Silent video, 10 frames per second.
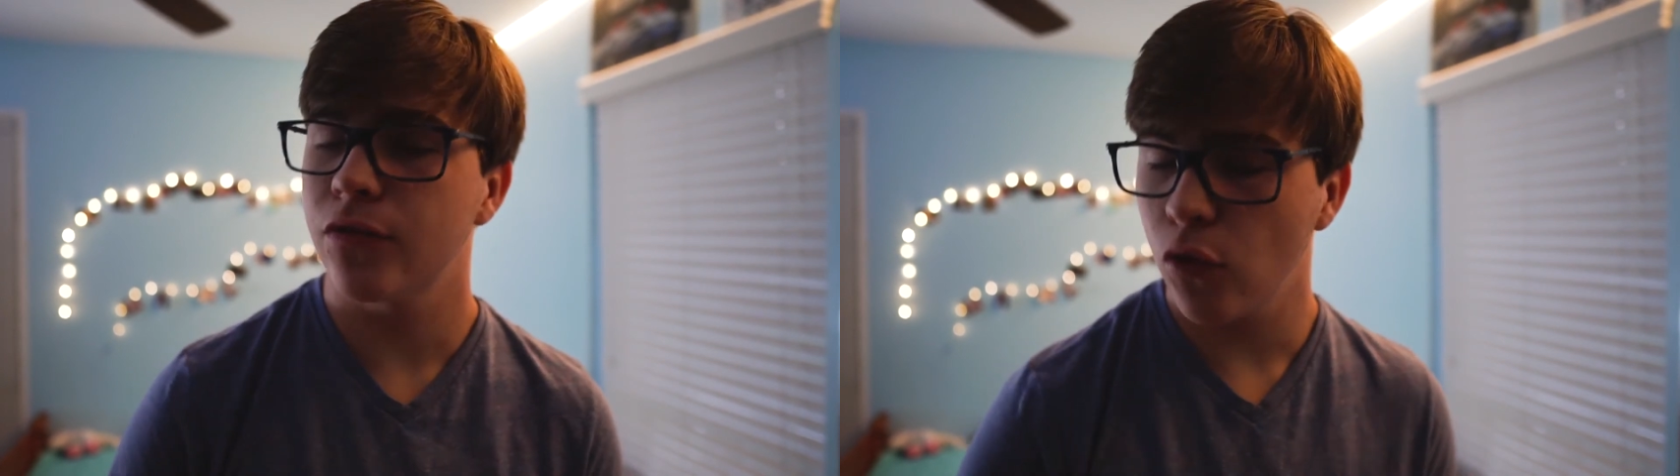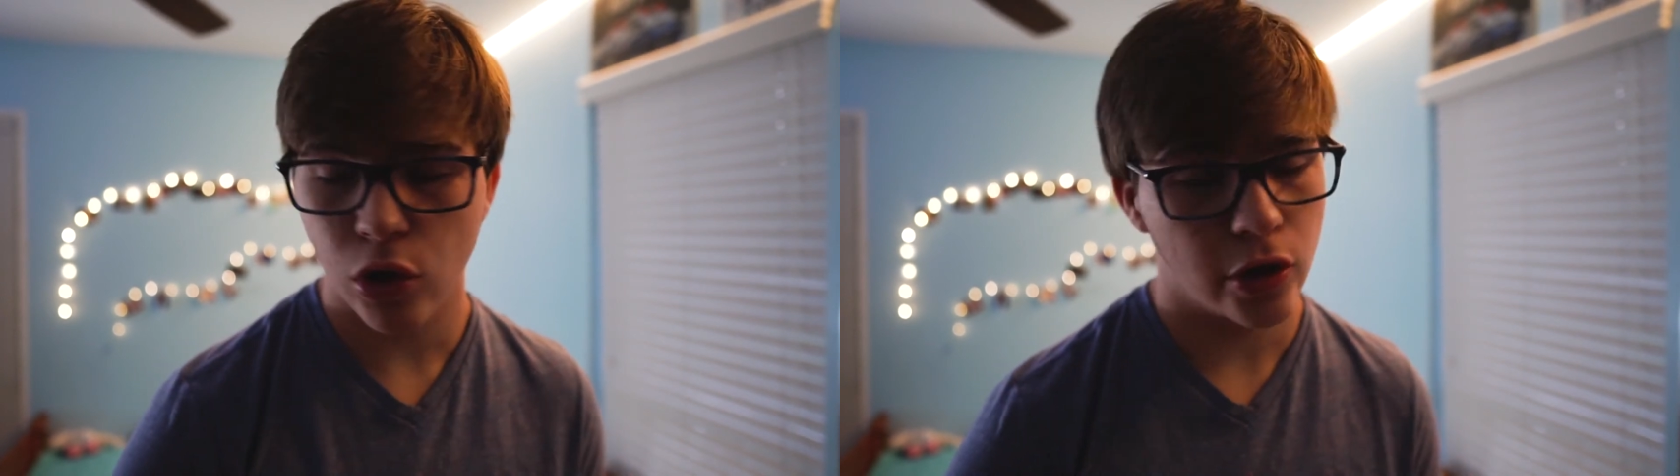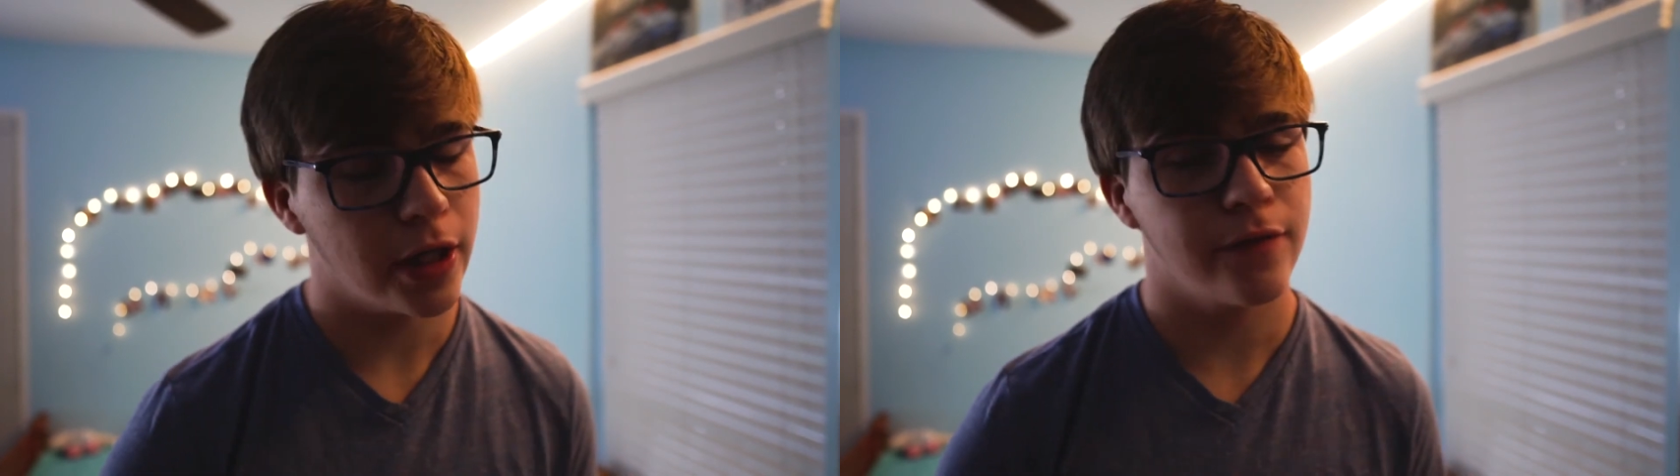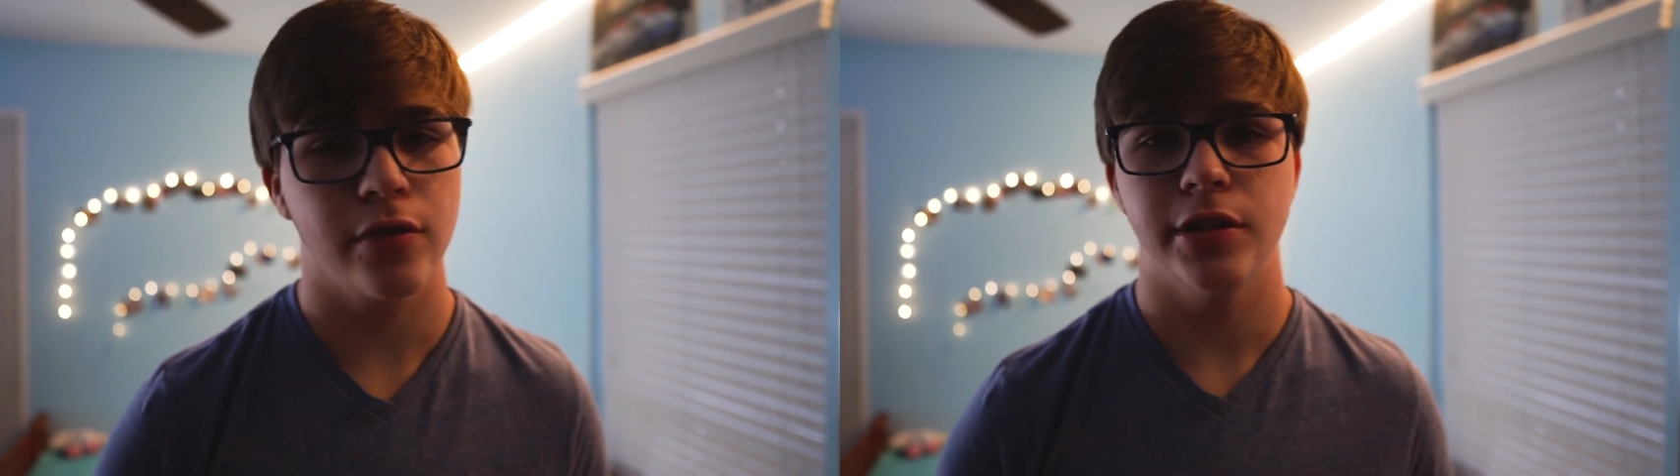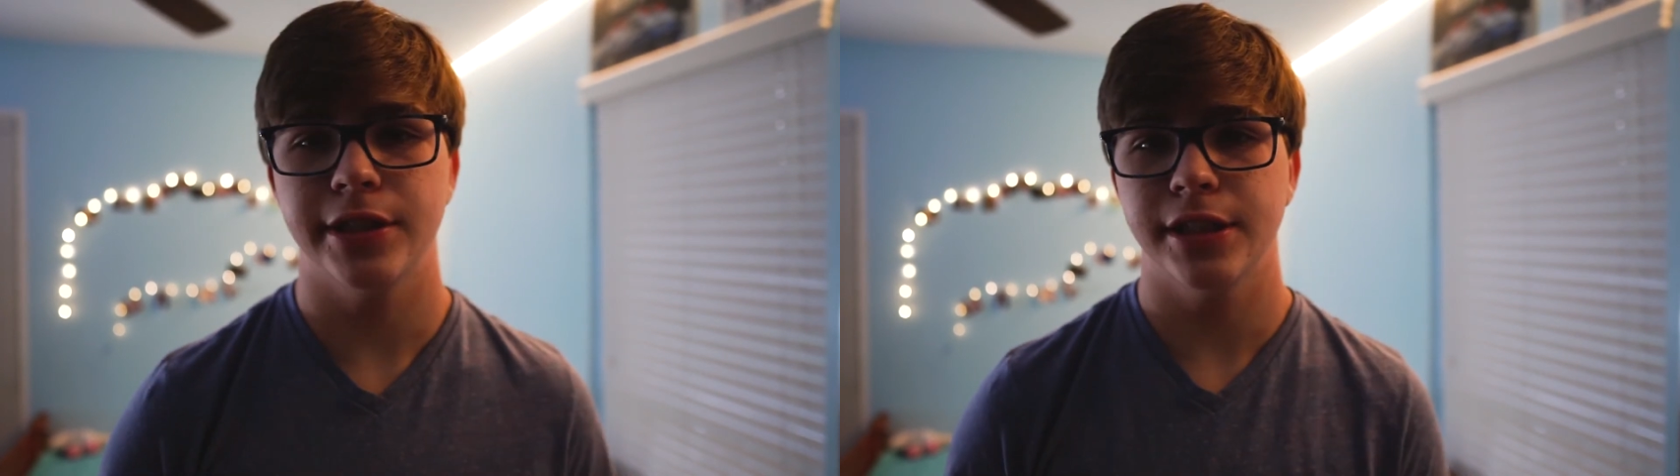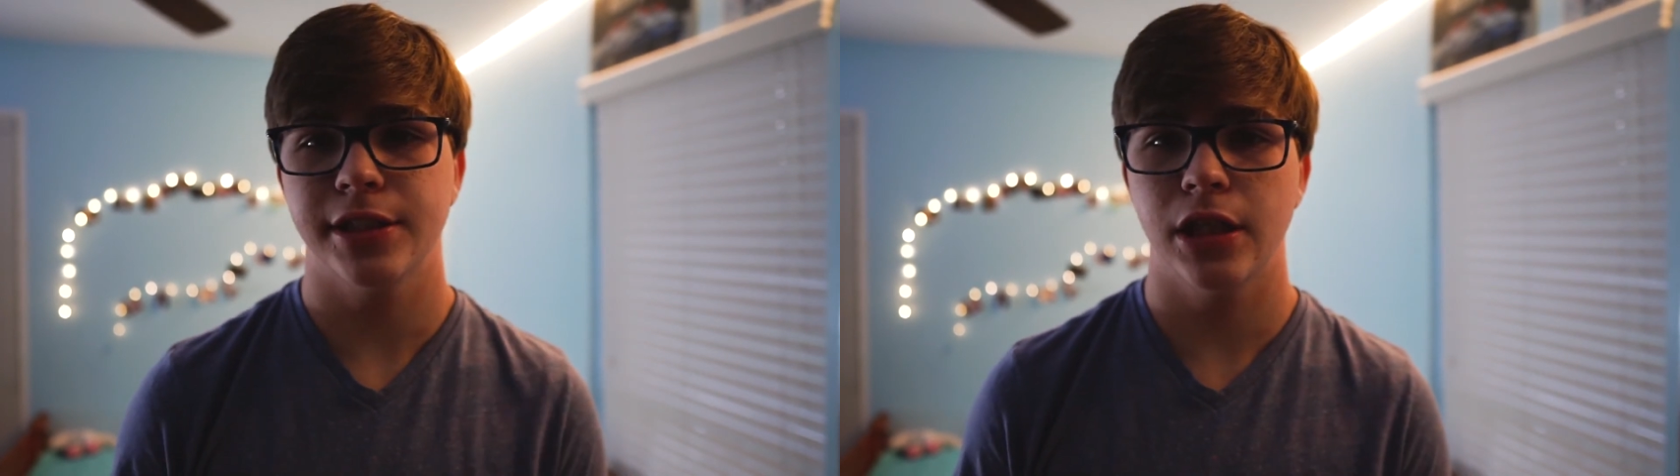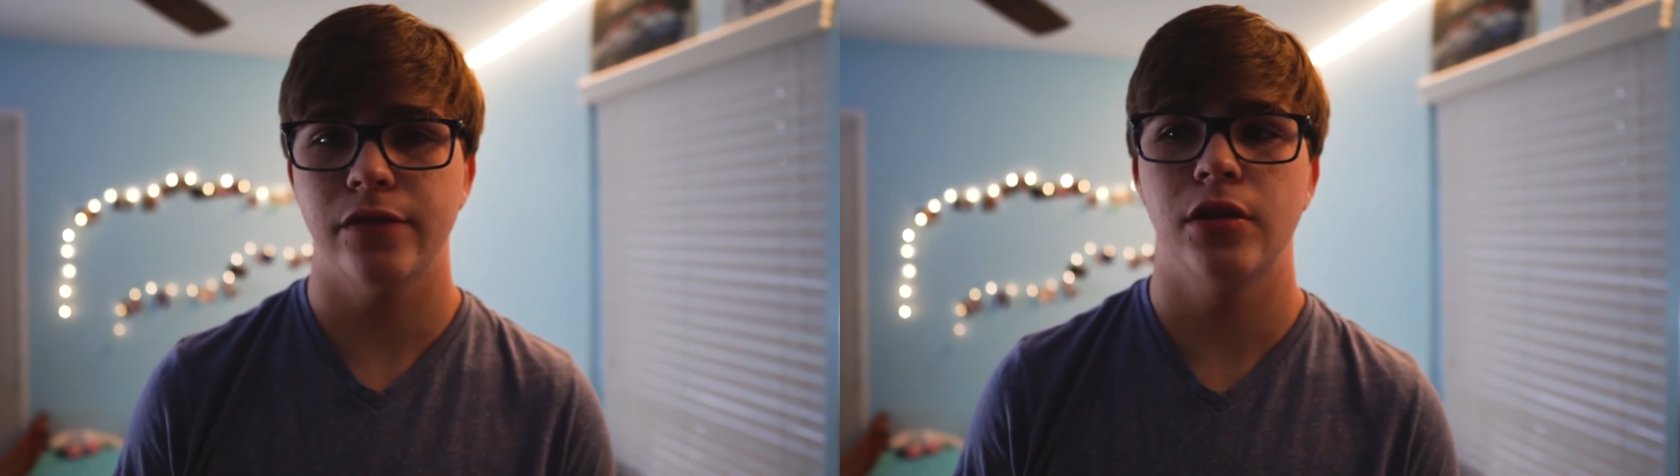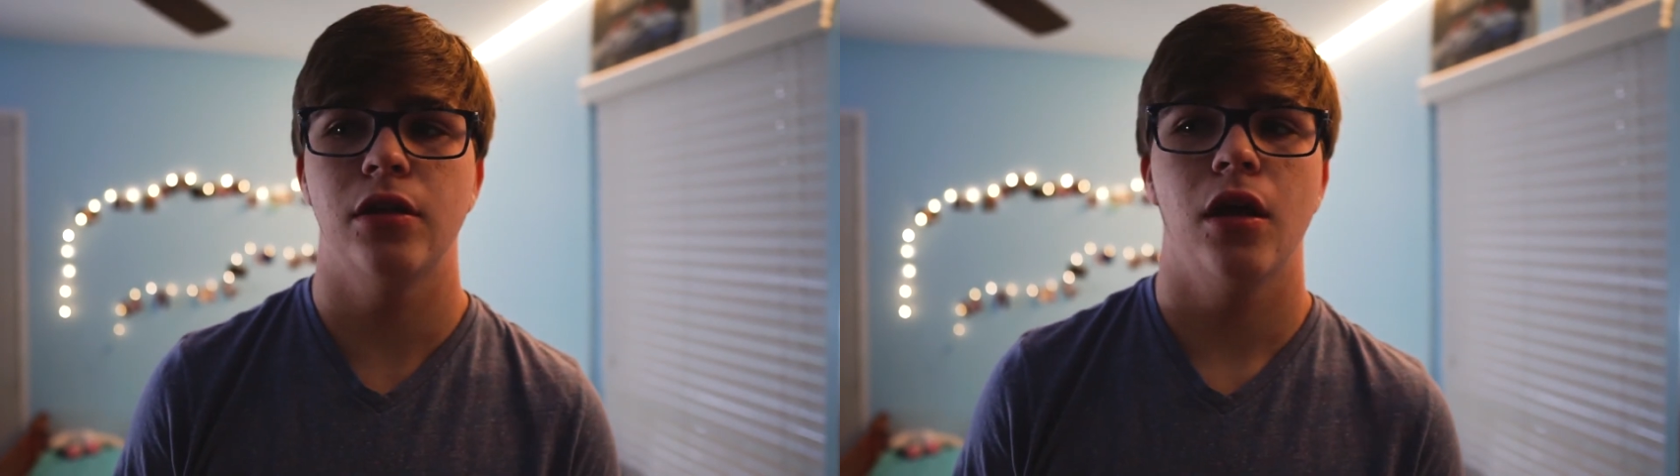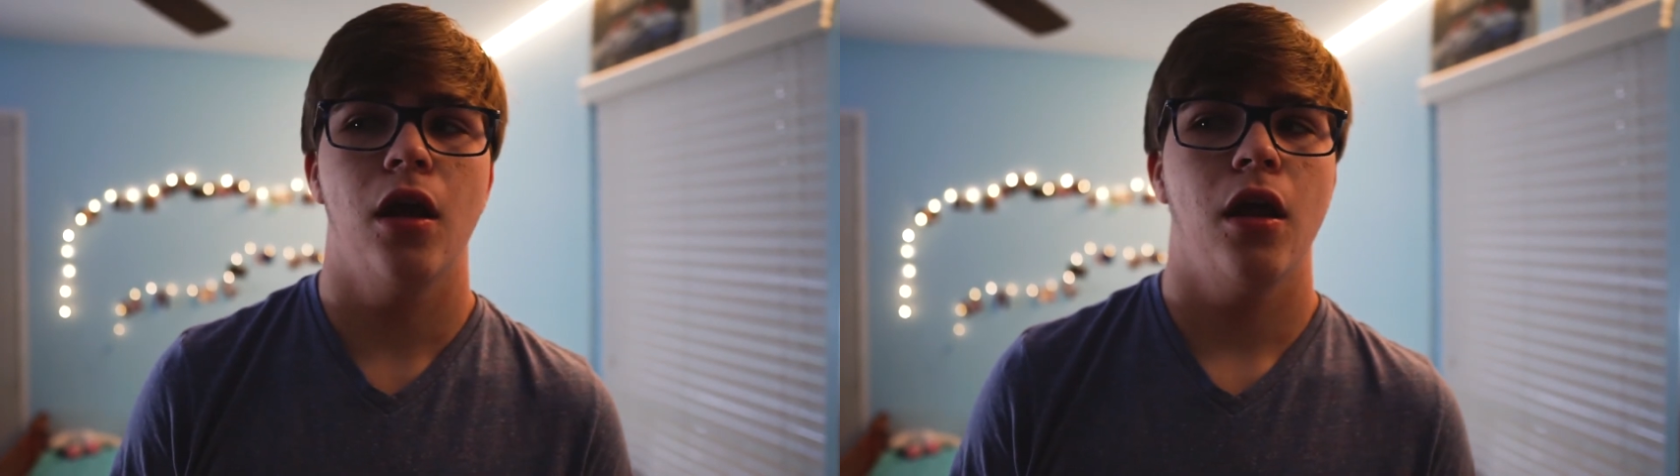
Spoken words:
$4,000 for a Z7,